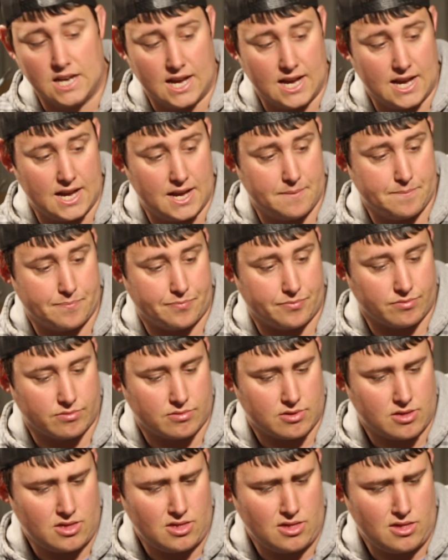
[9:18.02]

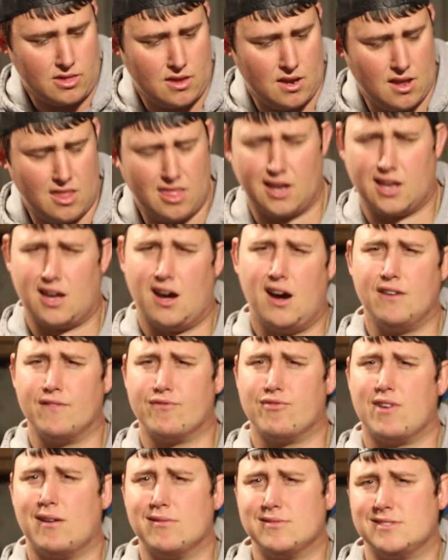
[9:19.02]
It kind
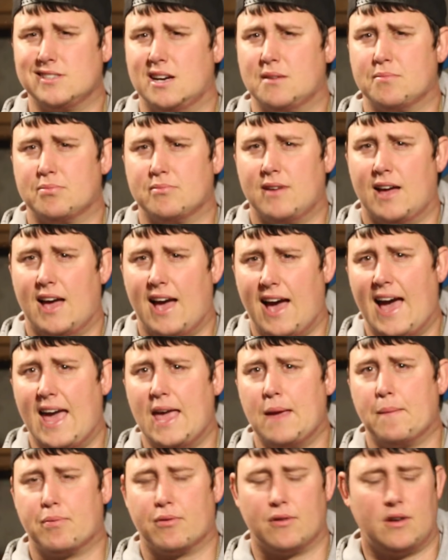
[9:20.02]
of rounds up
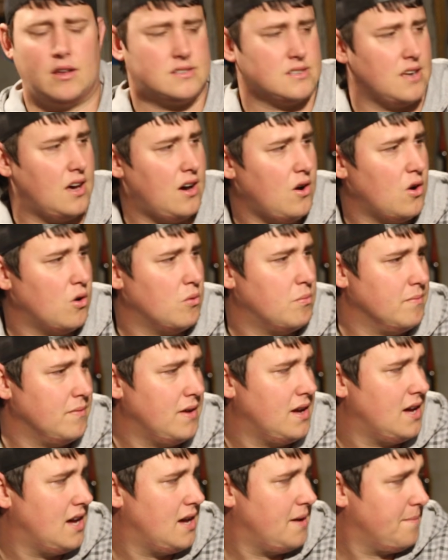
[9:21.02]
April as a whole.
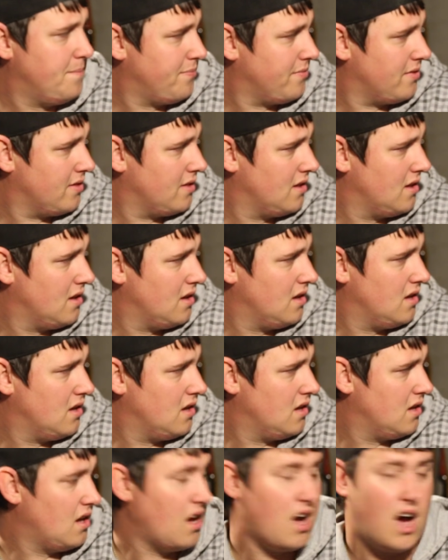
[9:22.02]

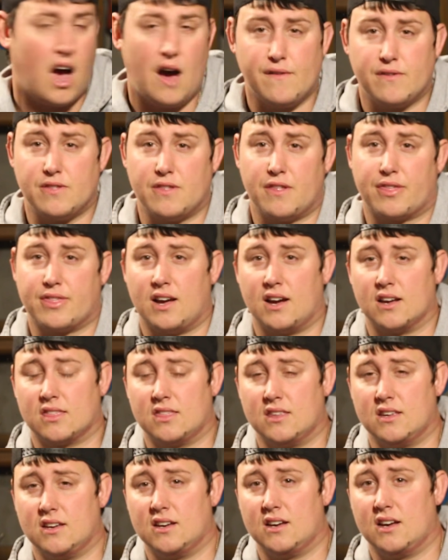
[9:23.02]
Other than the
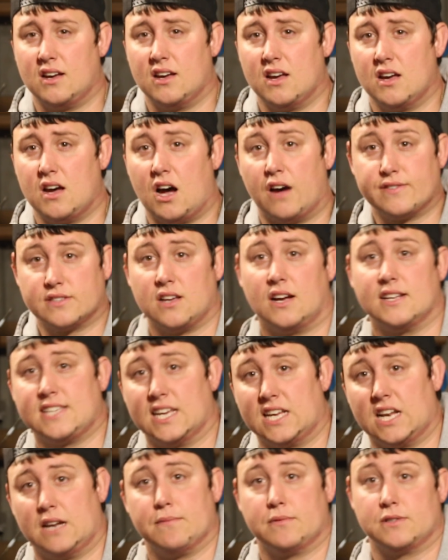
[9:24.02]
fact that I've started
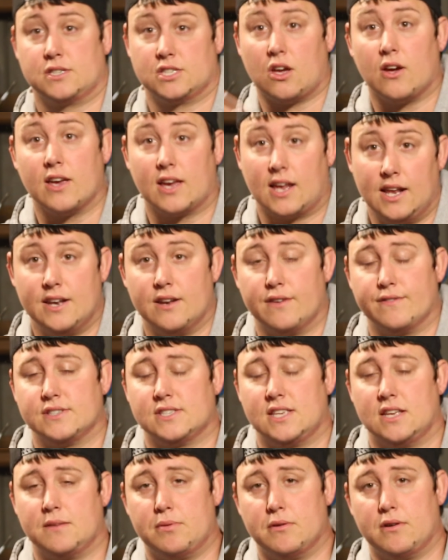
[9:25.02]
taking up cycling,
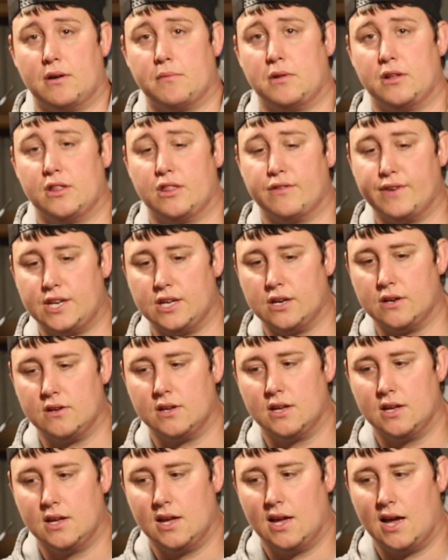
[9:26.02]
obviously I uploaded the
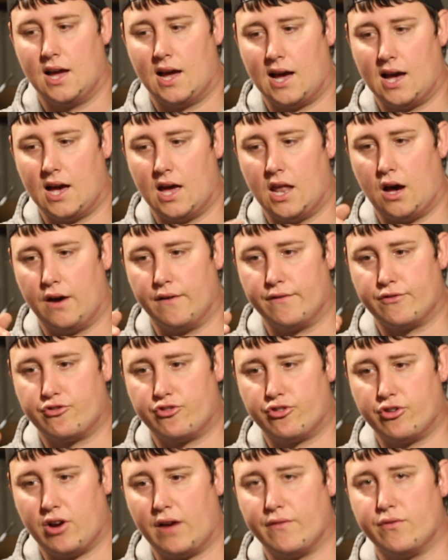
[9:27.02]
video, and
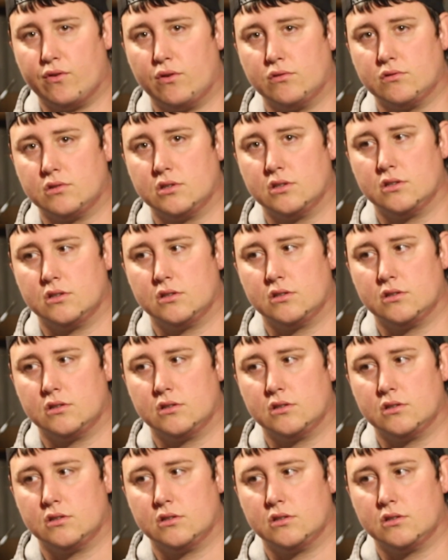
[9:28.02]
I've travelled